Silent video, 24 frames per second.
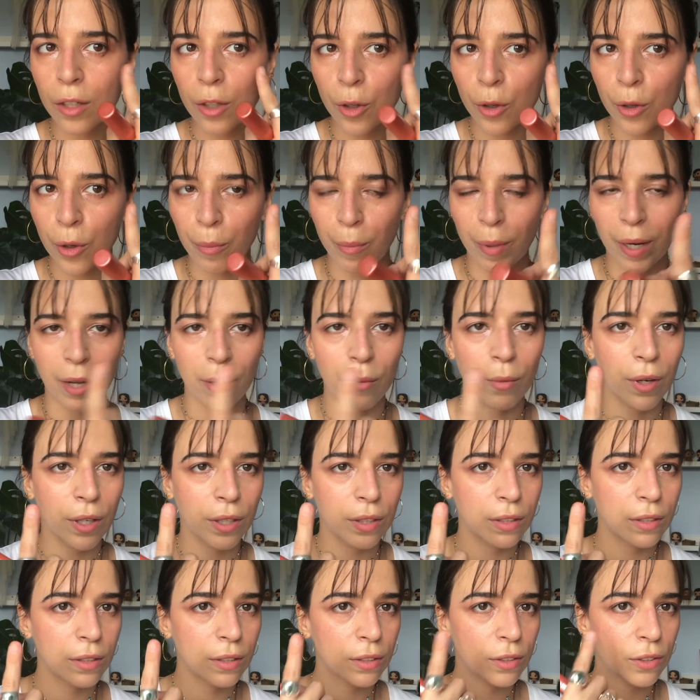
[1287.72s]
Apply
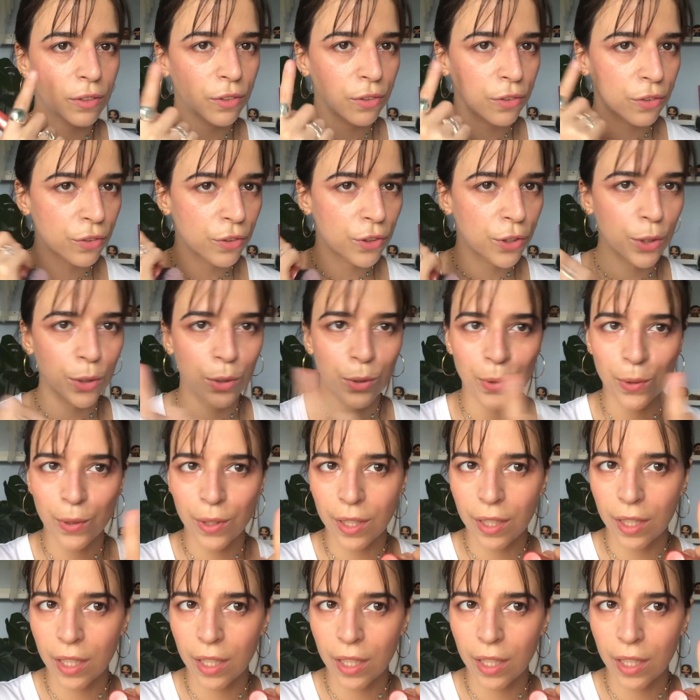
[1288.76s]
1, 2,